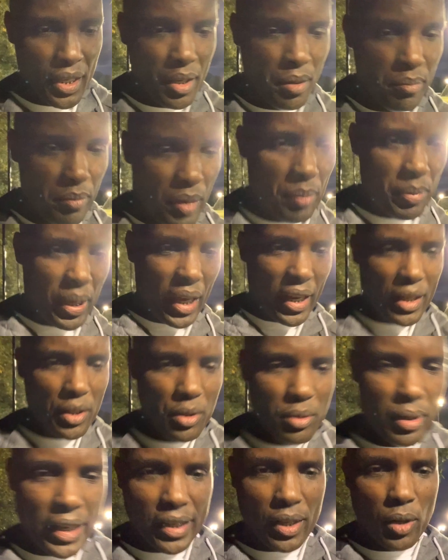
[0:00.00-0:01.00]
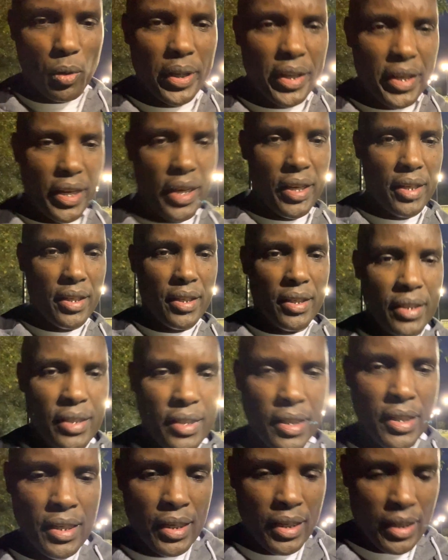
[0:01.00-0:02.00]
Maybe I can do like a quick
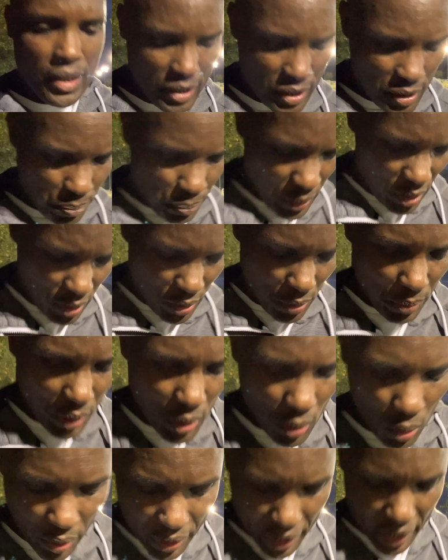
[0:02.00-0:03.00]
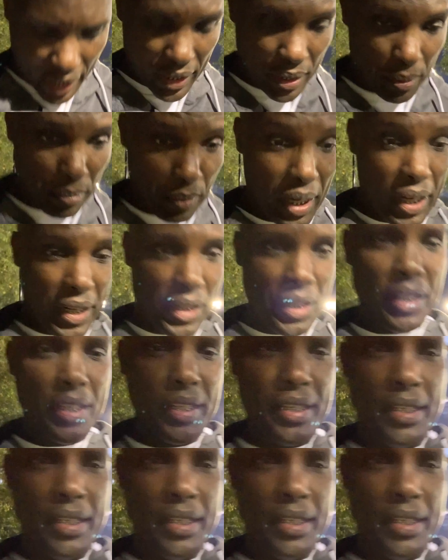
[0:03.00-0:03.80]
speed walk here in the mud,